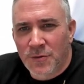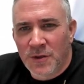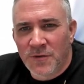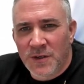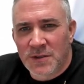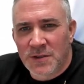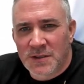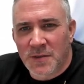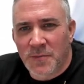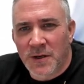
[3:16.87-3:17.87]
do you envision
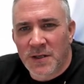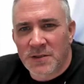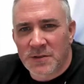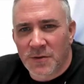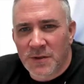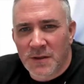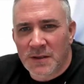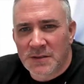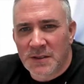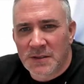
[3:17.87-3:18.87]
this application? So
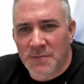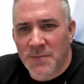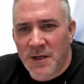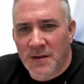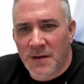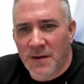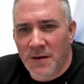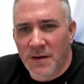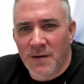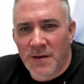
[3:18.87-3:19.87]
does this make
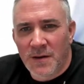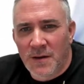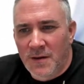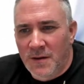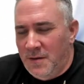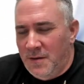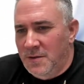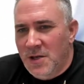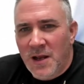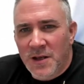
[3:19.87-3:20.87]
a
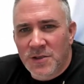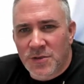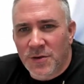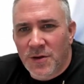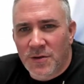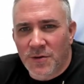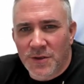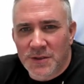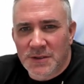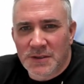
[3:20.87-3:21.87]
challenge or not,
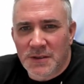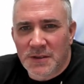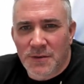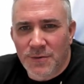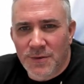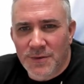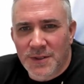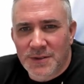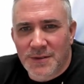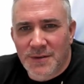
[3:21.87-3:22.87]
or it's easy to
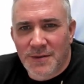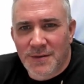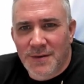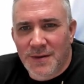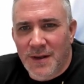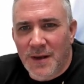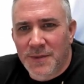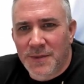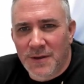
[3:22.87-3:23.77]
just not?